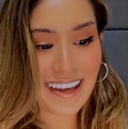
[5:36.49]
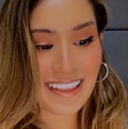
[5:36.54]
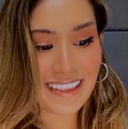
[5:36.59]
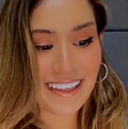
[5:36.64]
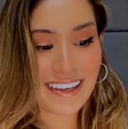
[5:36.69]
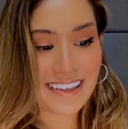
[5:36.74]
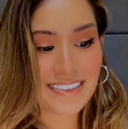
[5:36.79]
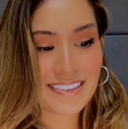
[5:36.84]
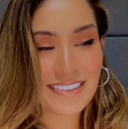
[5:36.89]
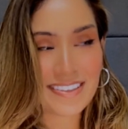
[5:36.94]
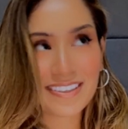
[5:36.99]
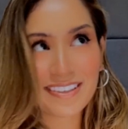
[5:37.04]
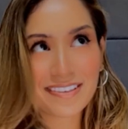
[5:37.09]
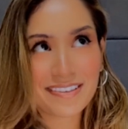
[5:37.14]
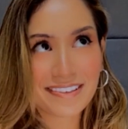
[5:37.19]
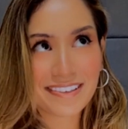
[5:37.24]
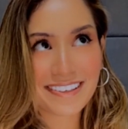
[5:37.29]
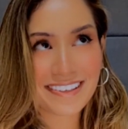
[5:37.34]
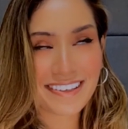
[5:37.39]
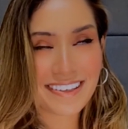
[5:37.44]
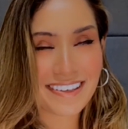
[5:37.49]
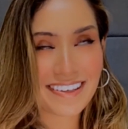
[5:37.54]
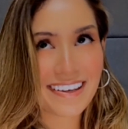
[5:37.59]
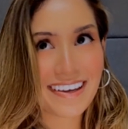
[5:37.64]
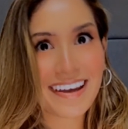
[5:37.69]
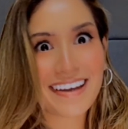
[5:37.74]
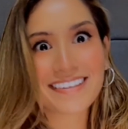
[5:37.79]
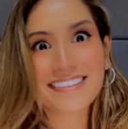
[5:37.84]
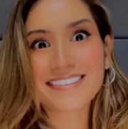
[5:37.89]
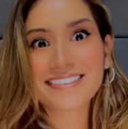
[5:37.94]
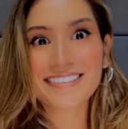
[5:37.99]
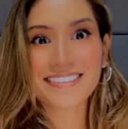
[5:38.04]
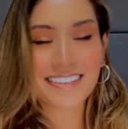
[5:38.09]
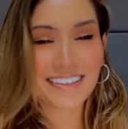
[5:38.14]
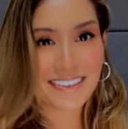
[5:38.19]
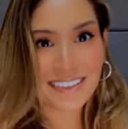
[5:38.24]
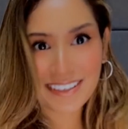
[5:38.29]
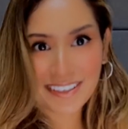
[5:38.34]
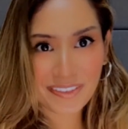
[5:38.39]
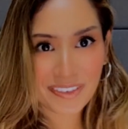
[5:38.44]
Like so quirky and
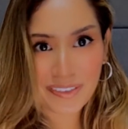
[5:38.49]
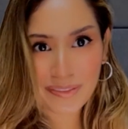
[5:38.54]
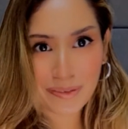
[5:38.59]
so different